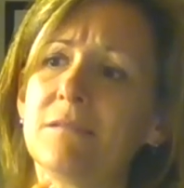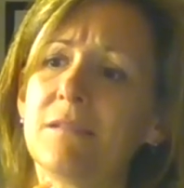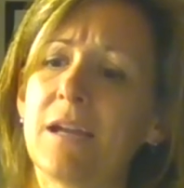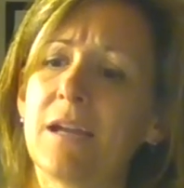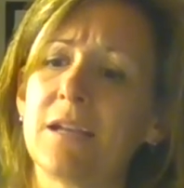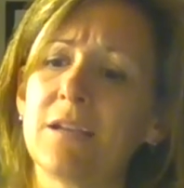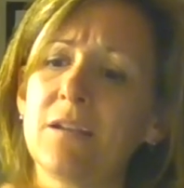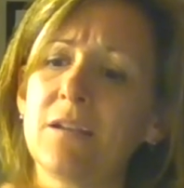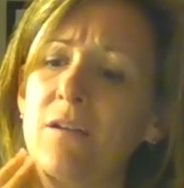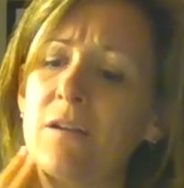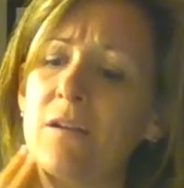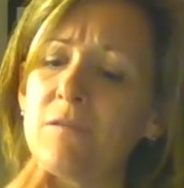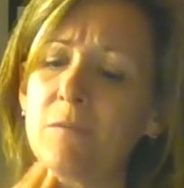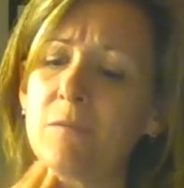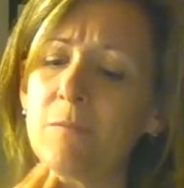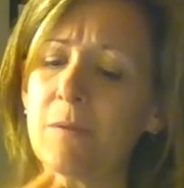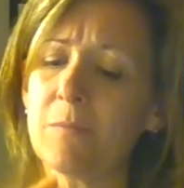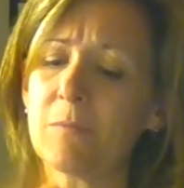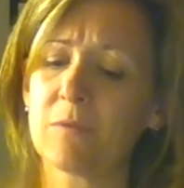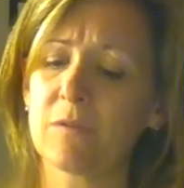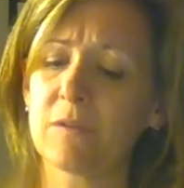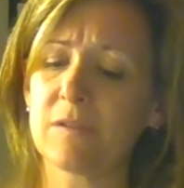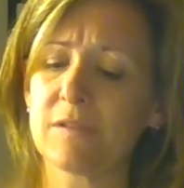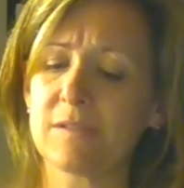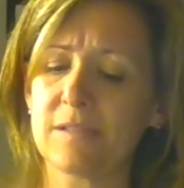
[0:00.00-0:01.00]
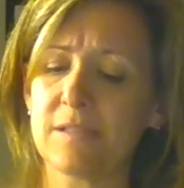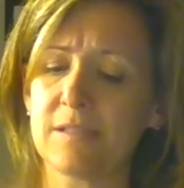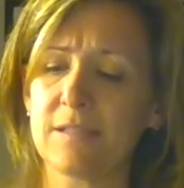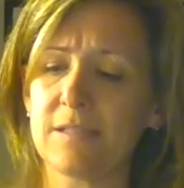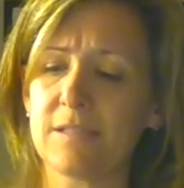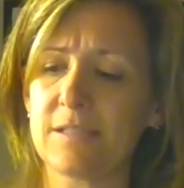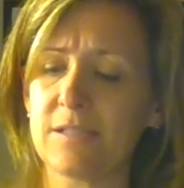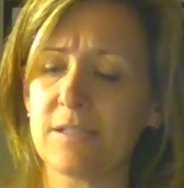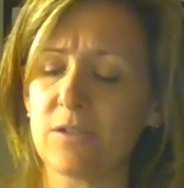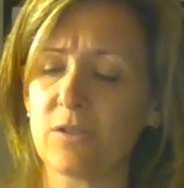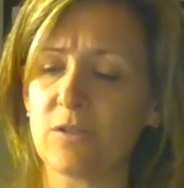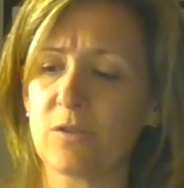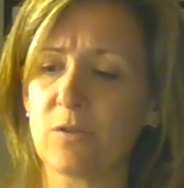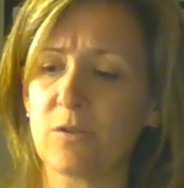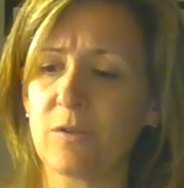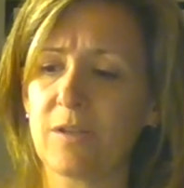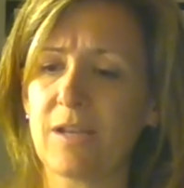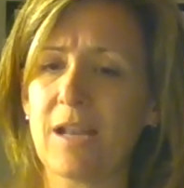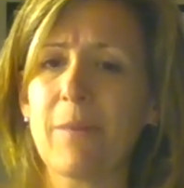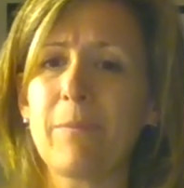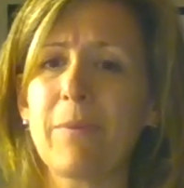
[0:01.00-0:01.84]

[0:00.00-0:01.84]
I remember listening to Darren O'Lane.